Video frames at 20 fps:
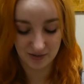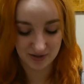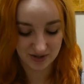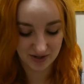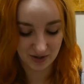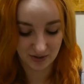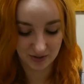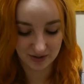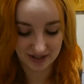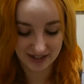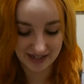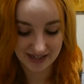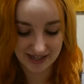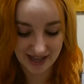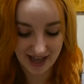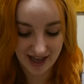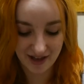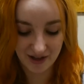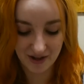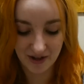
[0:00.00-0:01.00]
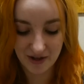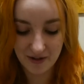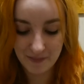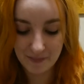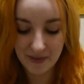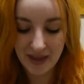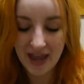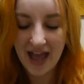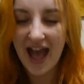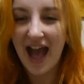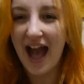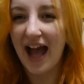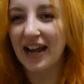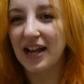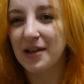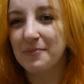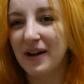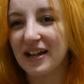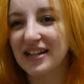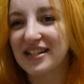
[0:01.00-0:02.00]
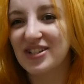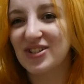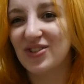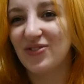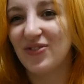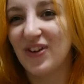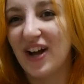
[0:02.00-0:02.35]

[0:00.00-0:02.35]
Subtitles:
I was told I could get her, and I managed to